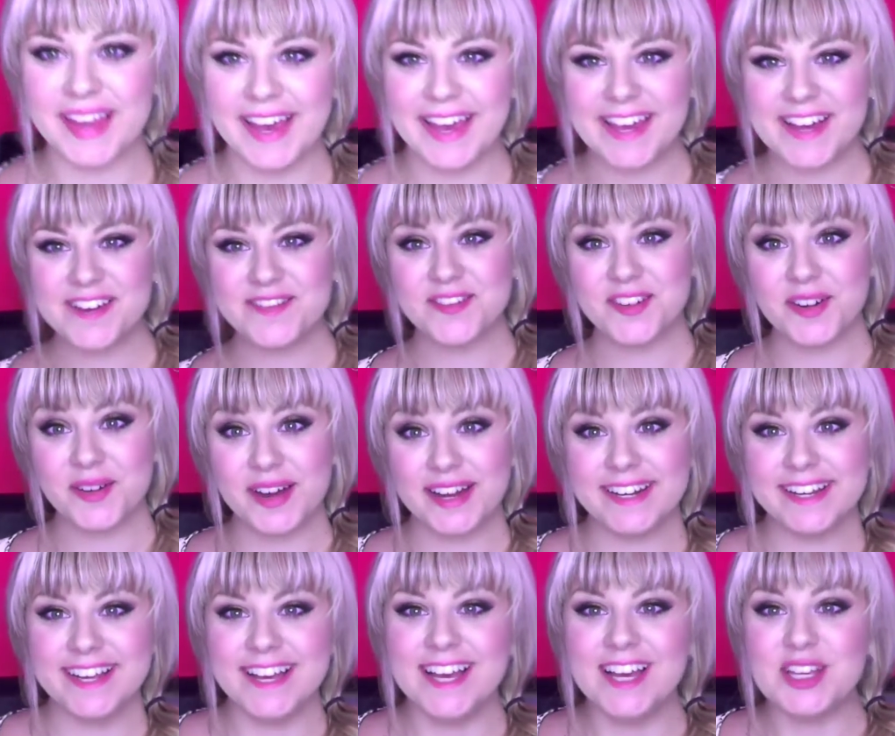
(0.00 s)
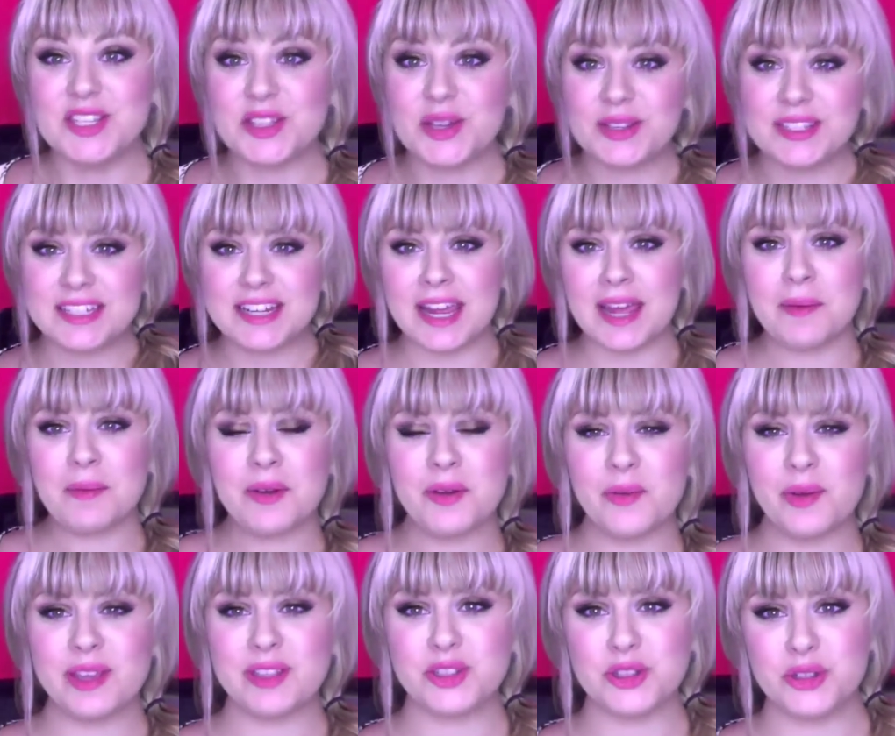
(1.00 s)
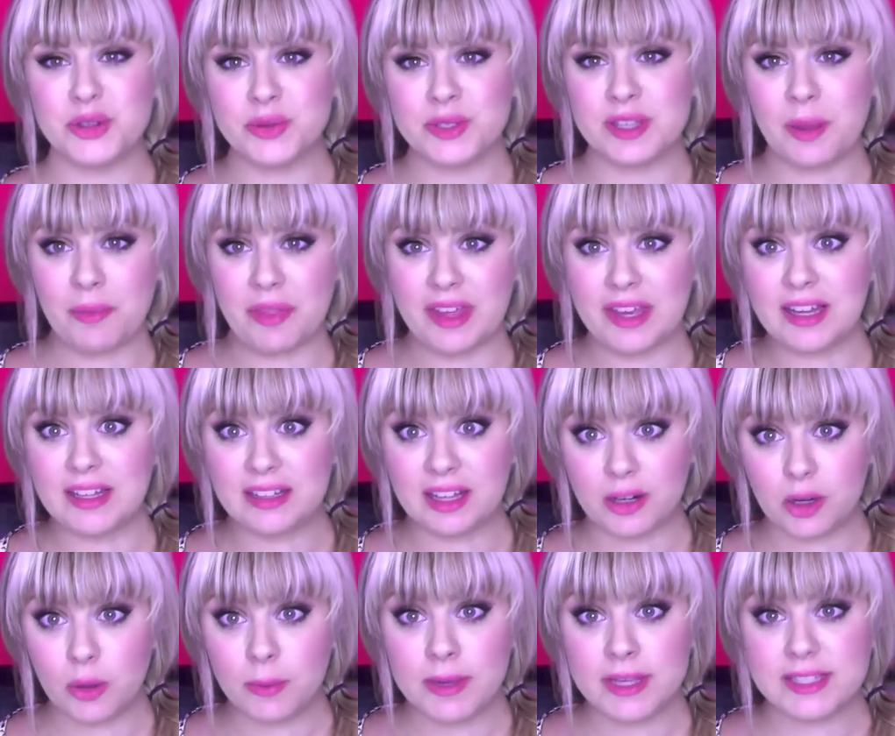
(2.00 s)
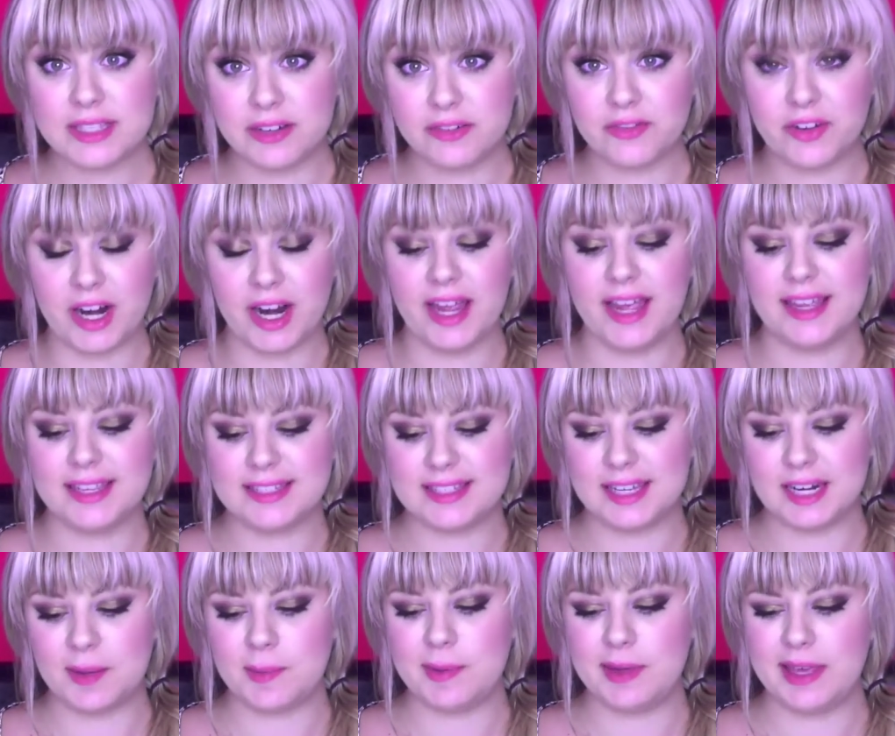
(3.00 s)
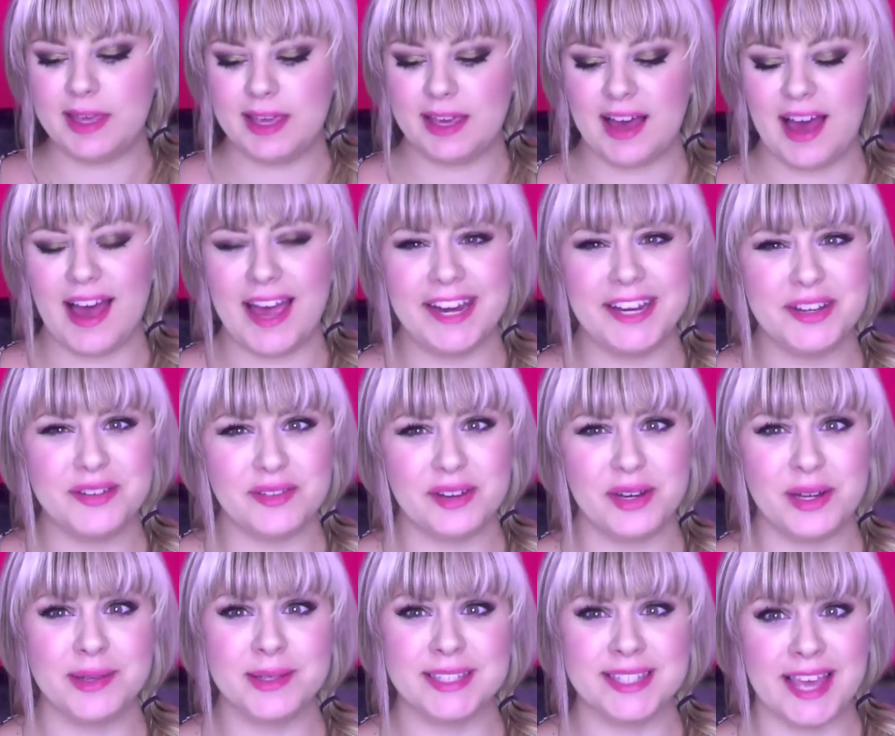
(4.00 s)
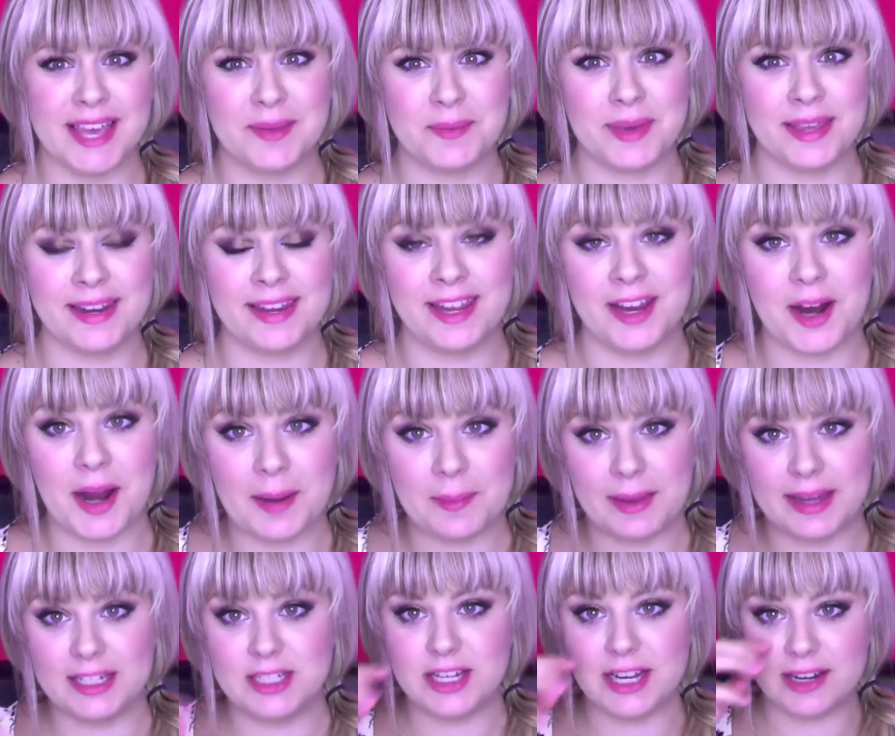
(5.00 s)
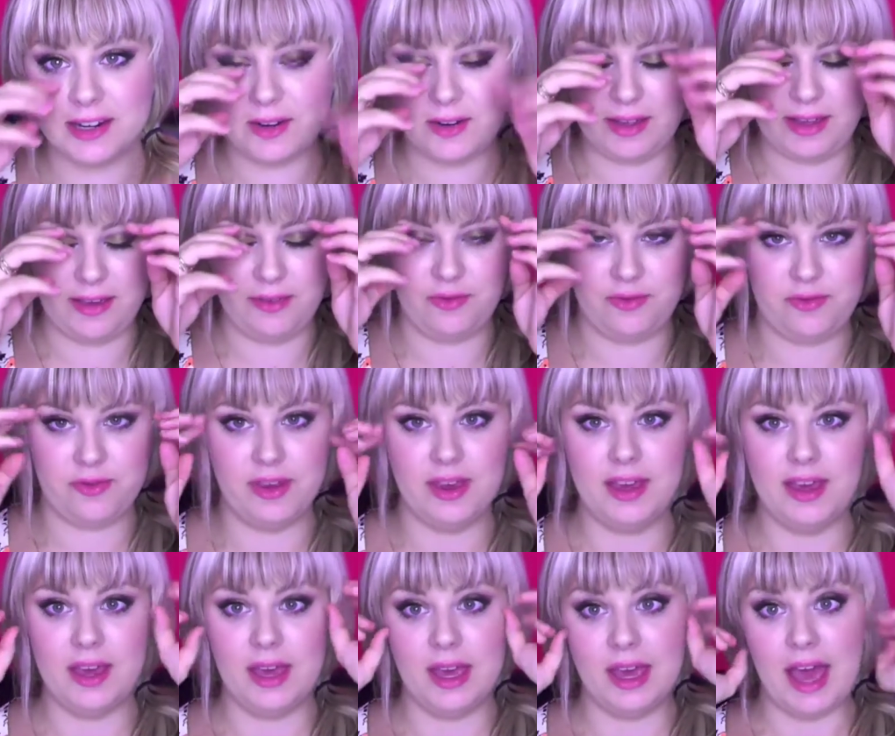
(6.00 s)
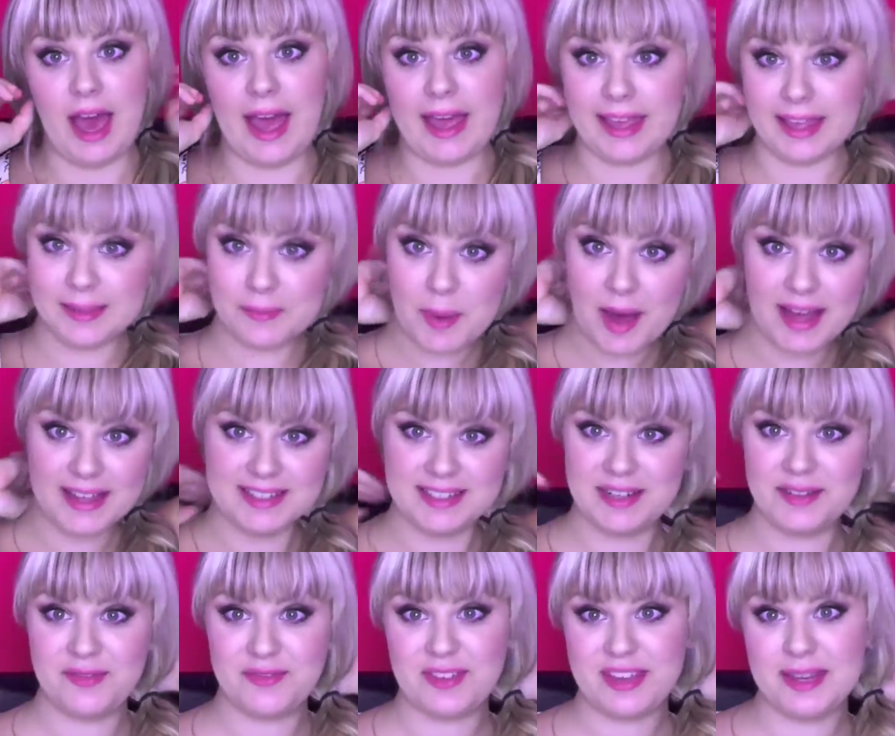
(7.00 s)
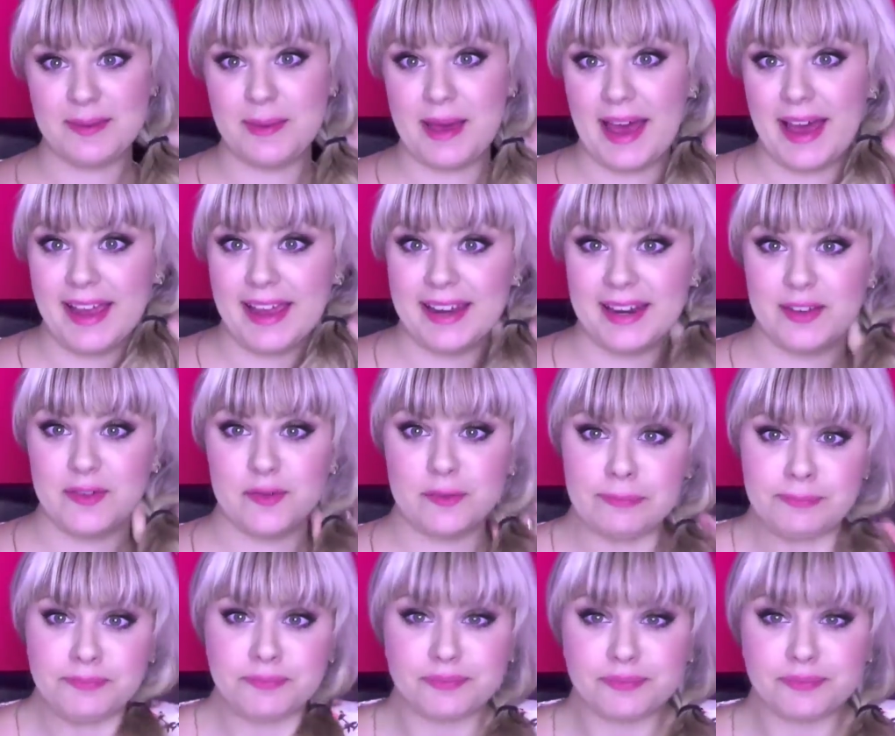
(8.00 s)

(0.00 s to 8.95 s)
Hey everyone! So today I'm going to do something a little bit different. It's going to be kind of a new segment here on my channel if I get positive feedback and if